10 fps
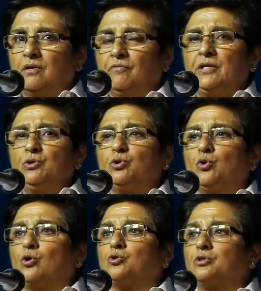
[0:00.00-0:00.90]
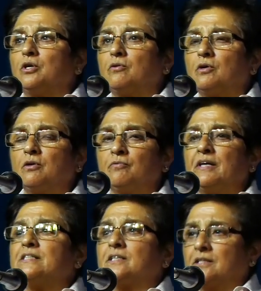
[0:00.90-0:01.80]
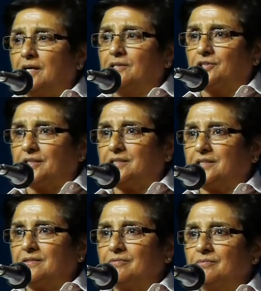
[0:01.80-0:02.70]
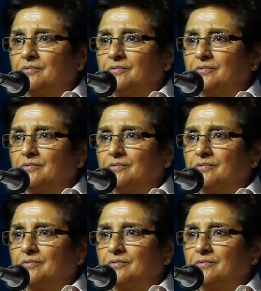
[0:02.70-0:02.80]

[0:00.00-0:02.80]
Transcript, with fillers: When you go to the Western countries,